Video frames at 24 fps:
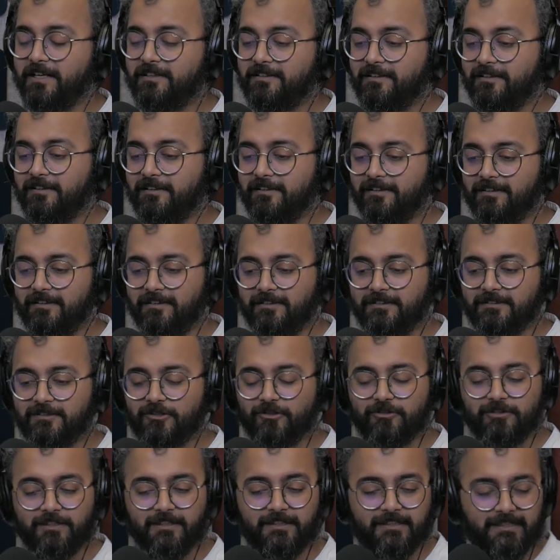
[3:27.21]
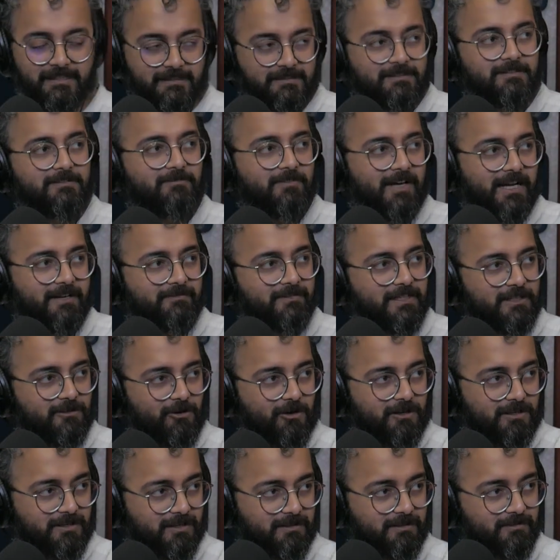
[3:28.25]
But so the reason why
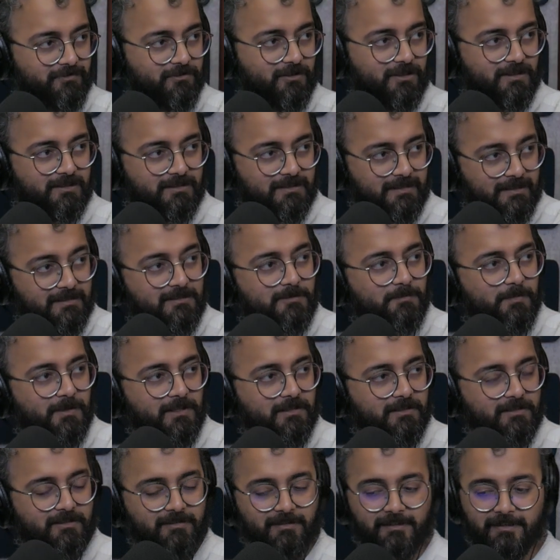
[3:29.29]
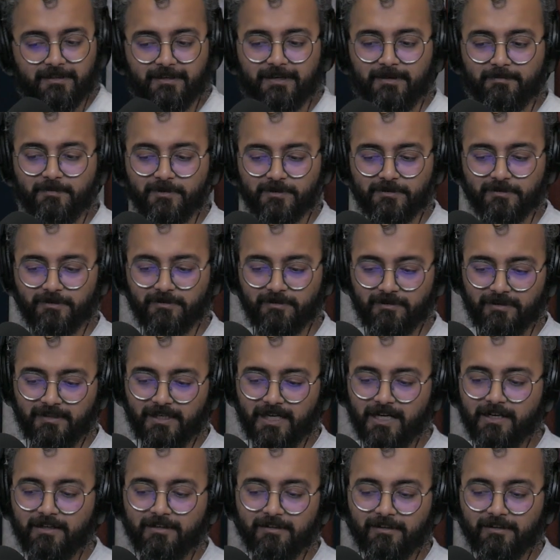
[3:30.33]
we got her for this particular
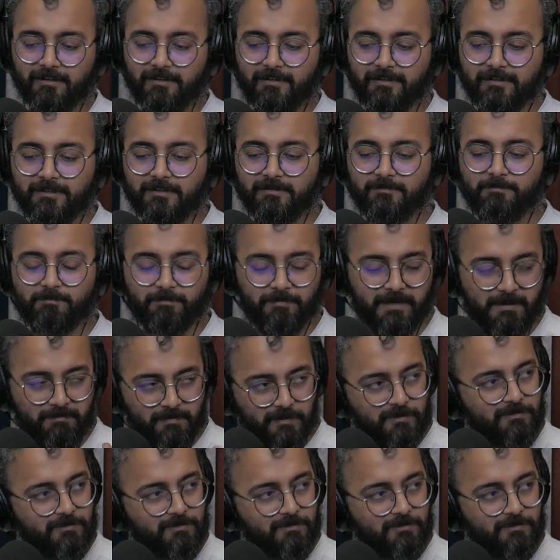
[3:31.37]
episode, right? The